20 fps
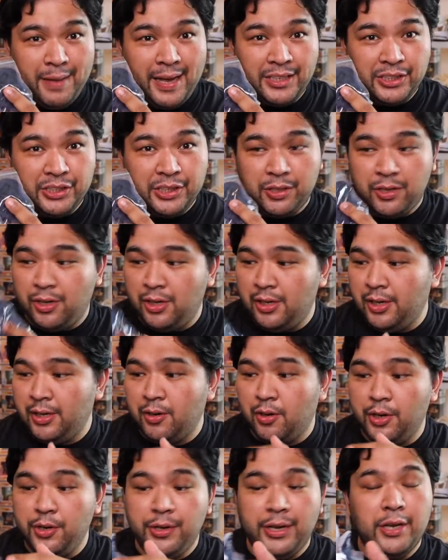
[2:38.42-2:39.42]
match the color,
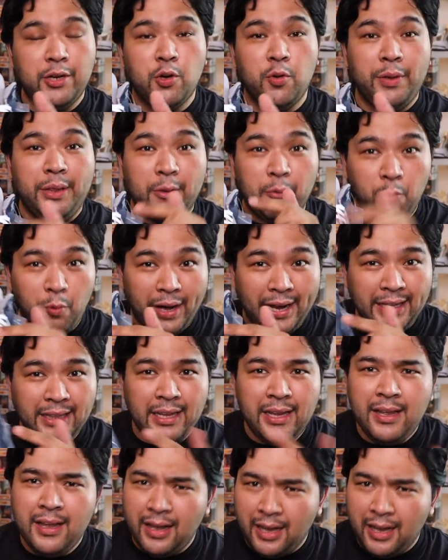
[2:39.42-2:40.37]
or you can go with the white.